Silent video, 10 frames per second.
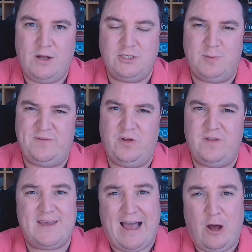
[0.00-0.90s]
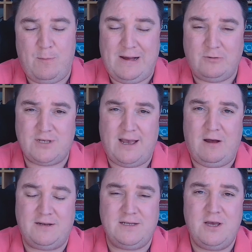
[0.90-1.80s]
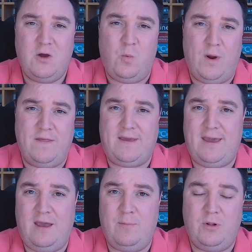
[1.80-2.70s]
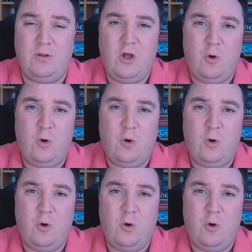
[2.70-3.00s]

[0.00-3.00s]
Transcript: So we've got the Cat and Mouse card with Cable.